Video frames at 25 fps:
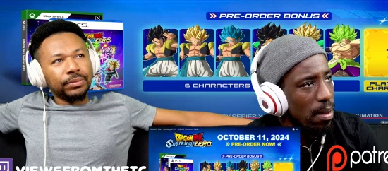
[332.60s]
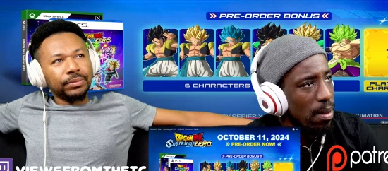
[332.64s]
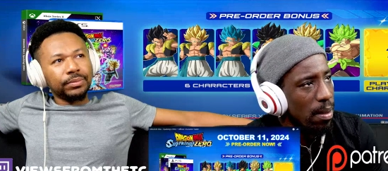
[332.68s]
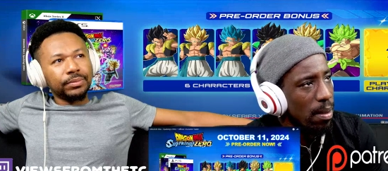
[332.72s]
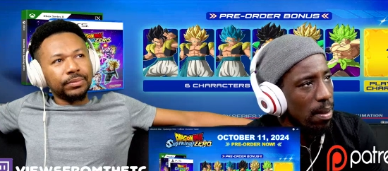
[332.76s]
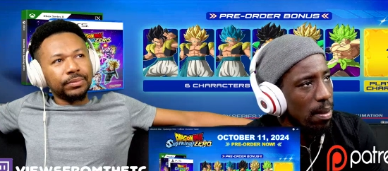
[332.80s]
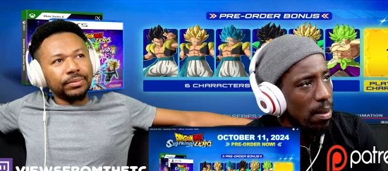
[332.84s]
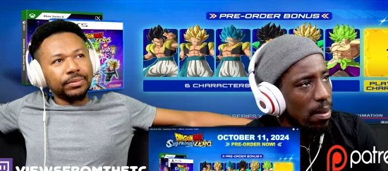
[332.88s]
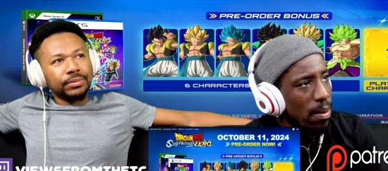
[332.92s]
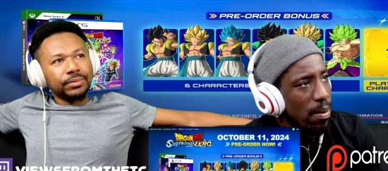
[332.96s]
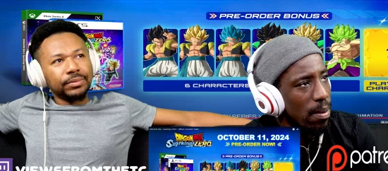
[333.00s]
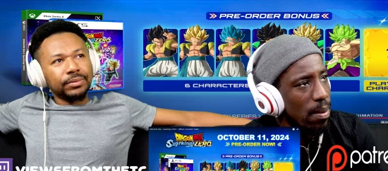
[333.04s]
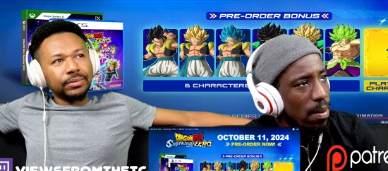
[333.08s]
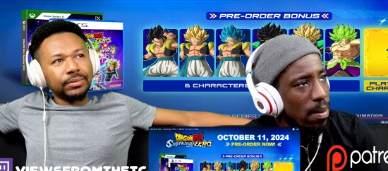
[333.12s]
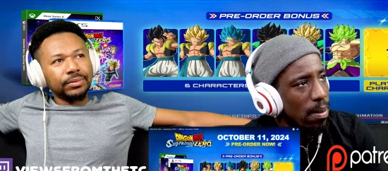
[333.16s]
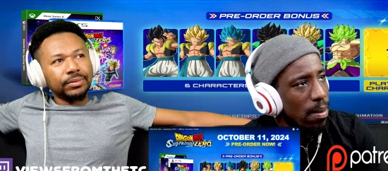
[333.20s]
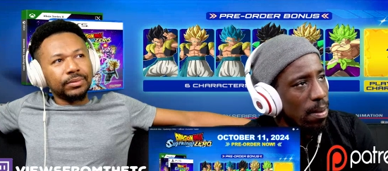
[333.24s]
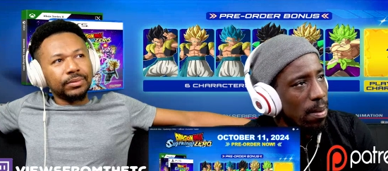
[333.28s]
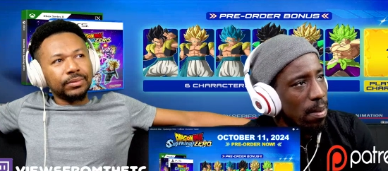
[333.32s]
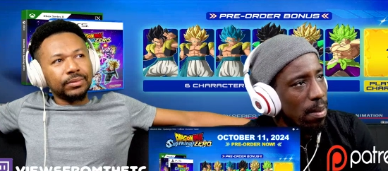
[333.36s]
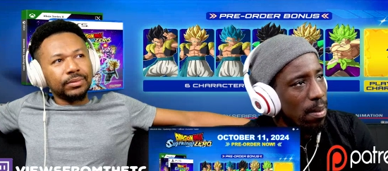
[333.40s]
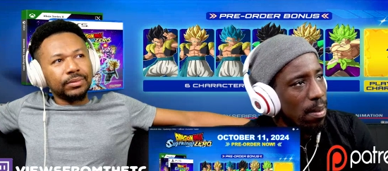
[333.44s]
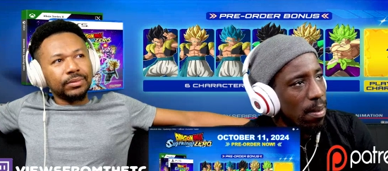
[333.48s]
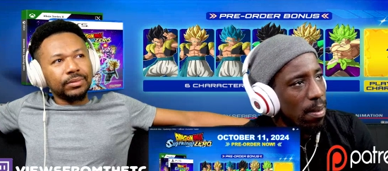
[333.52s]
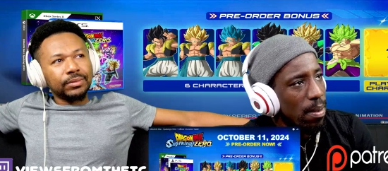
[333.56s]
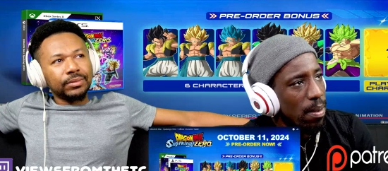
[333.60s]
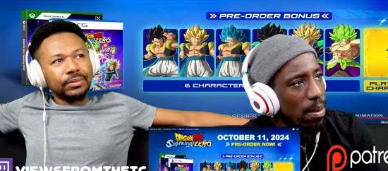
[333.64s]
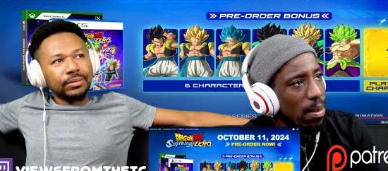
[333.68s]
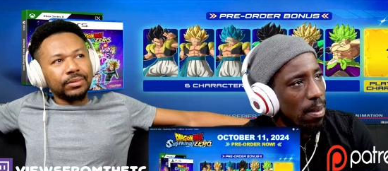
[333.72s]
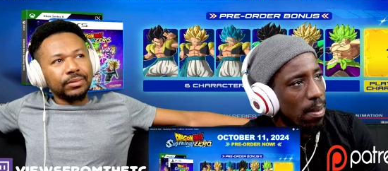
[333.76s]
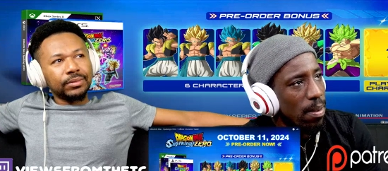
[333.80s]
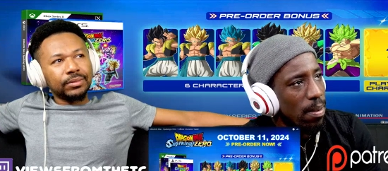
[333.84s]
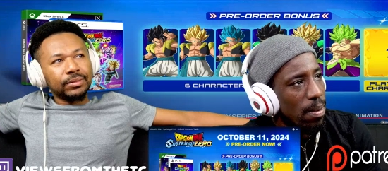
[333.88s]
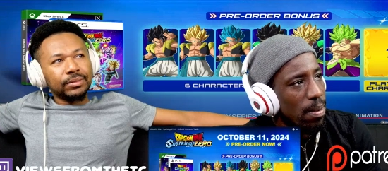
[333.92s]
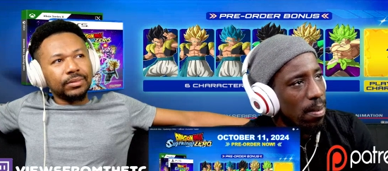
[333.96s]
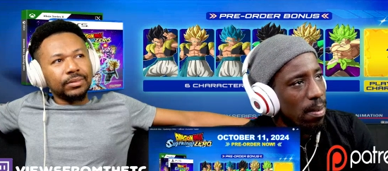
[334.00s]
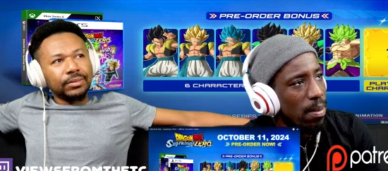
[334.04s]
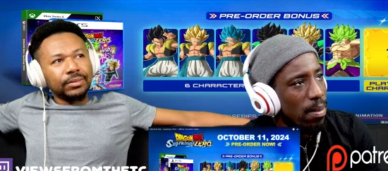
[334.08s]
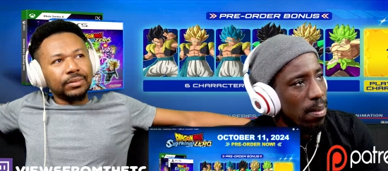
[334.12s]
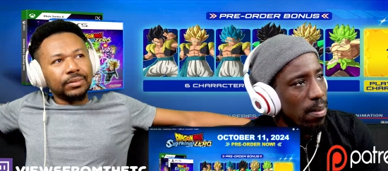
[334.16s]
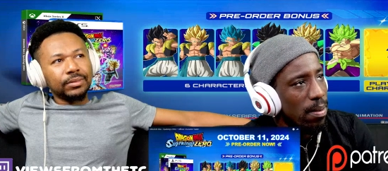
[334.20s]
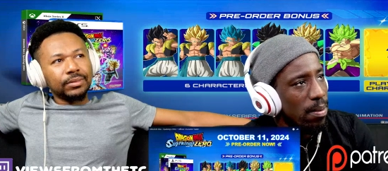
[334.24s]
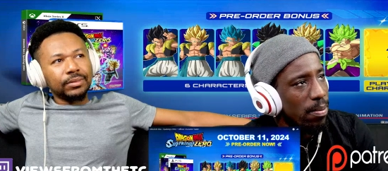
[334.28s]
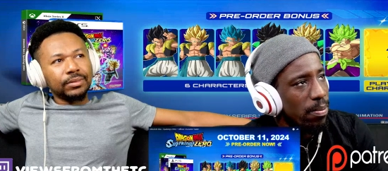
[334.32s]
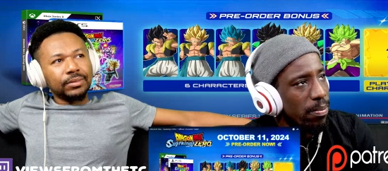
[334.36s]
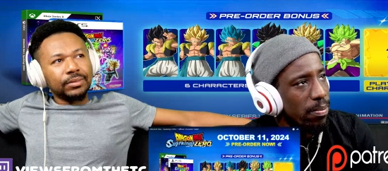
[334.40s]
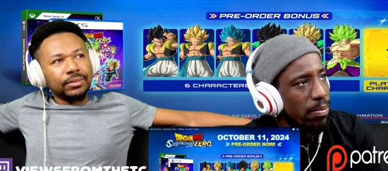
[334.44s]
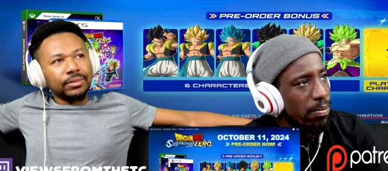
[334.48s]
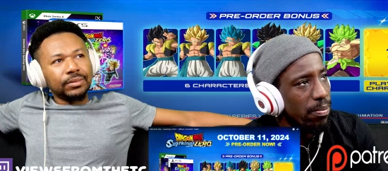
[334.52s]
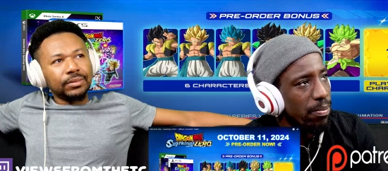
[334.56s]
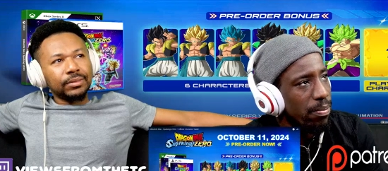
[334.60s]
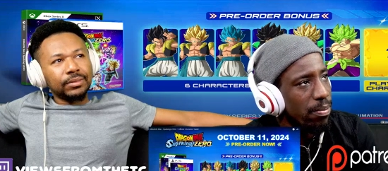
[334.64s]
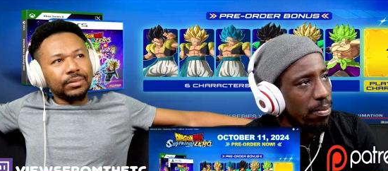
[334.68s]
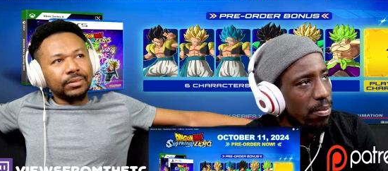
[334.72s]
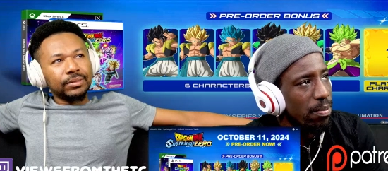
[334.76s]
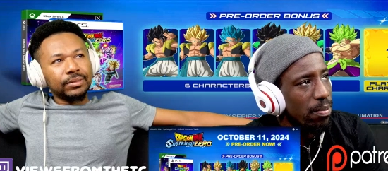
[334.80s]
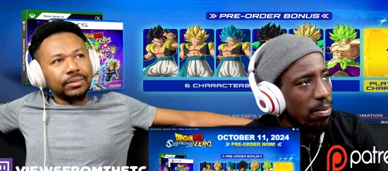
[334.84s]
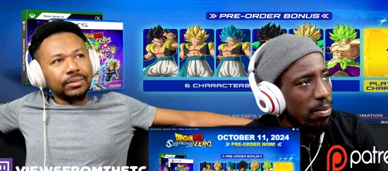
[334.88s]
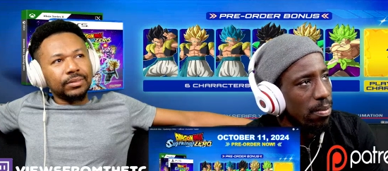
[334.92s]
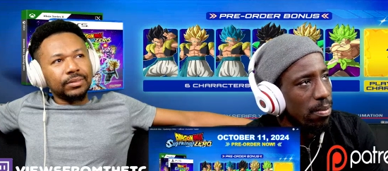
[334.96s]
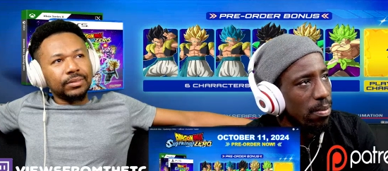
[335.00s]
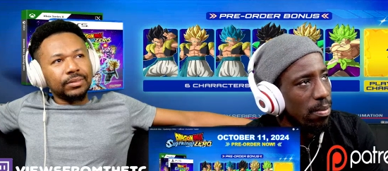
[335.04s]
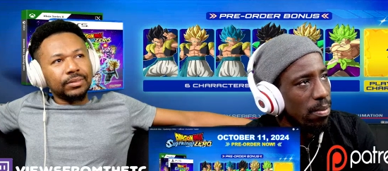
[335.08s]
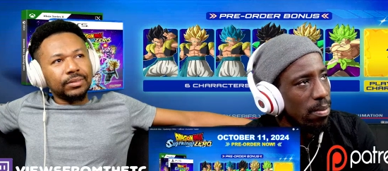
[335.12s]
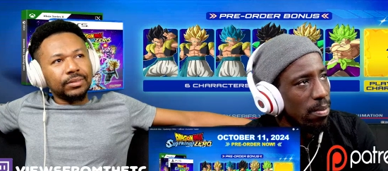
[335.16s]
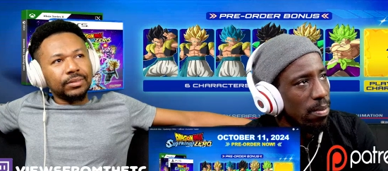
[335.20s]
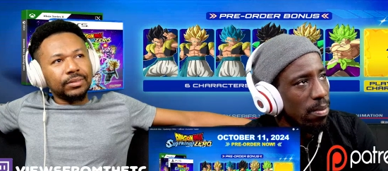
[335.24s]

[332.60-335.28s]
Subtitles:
(no one is talking)